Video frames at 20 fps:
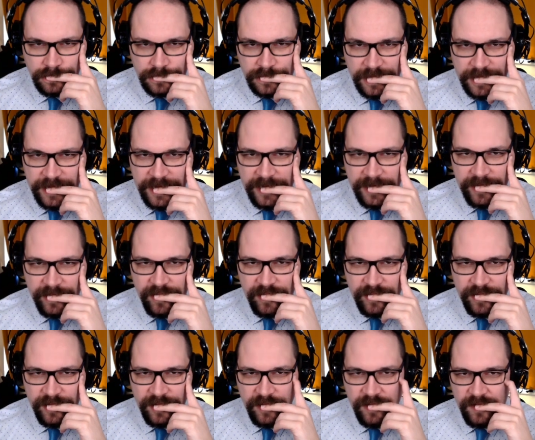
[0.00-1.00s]
Yeah, let's
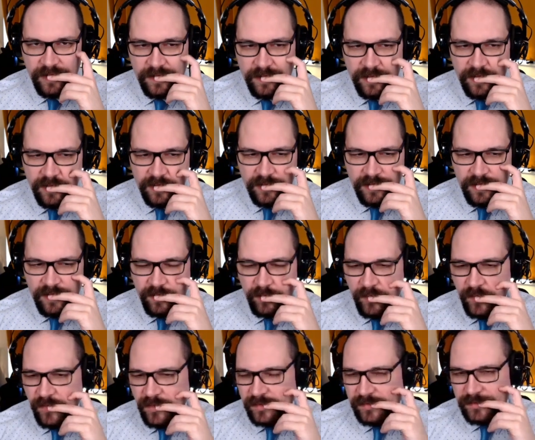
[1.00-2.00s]

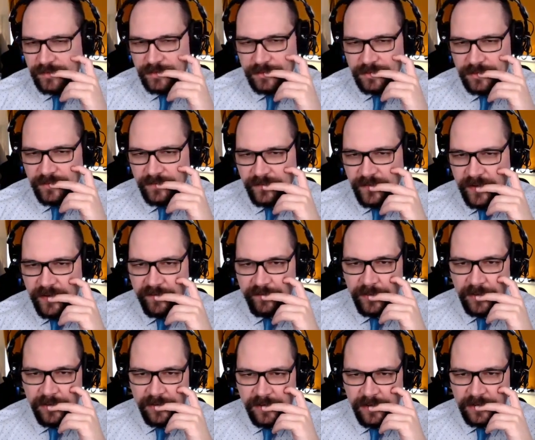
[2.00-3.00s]
push that 2 to a 5
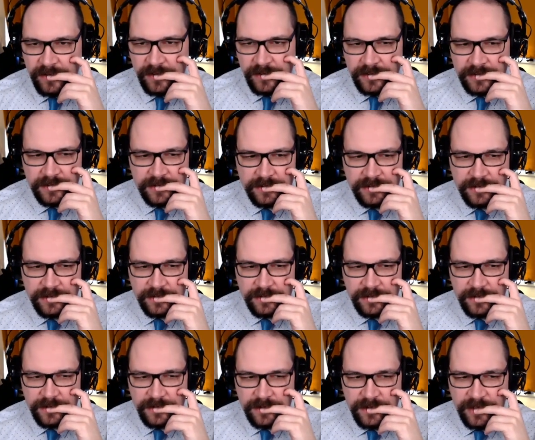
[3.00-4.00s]
because I need
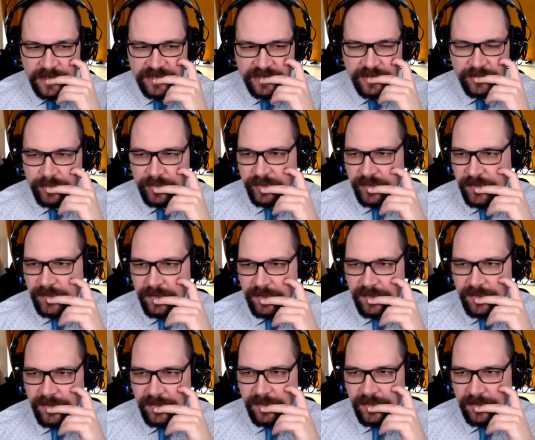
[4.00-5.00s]

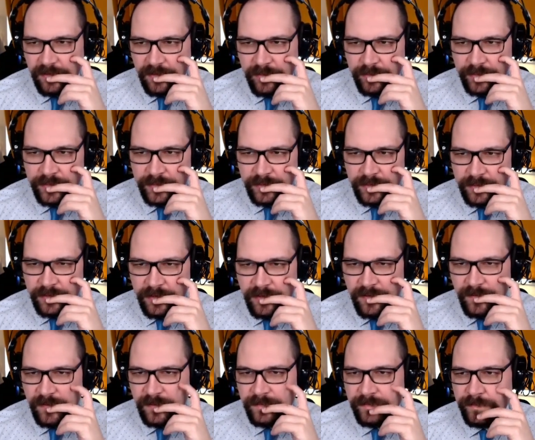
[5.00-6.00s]
Bliss's input on
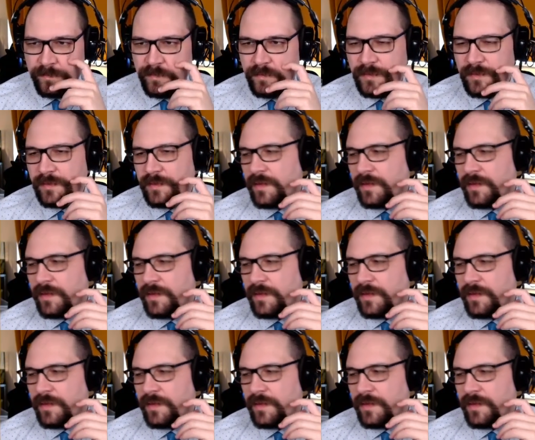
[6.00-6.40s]
this one, the